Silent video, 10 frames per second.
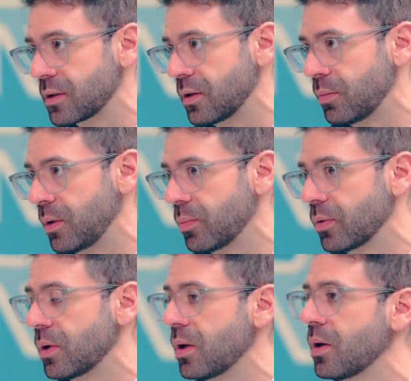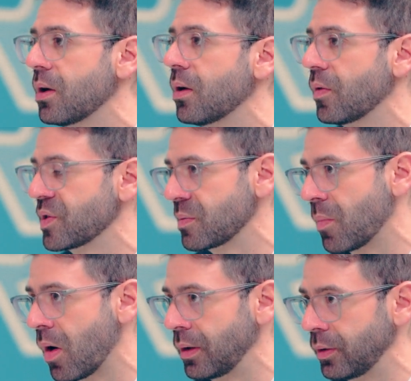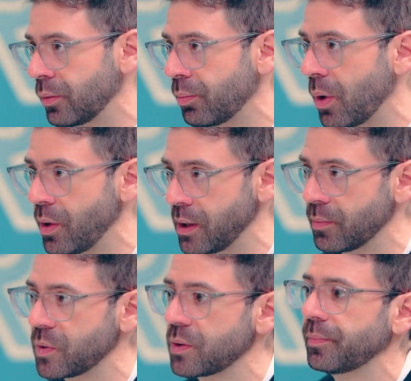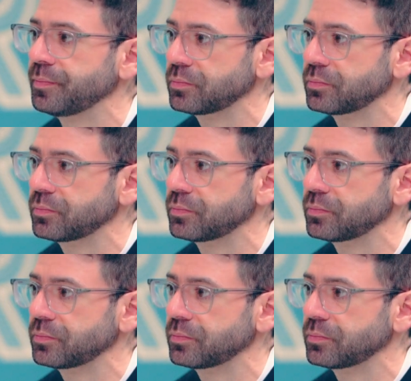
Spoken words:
to the people, or small little podiums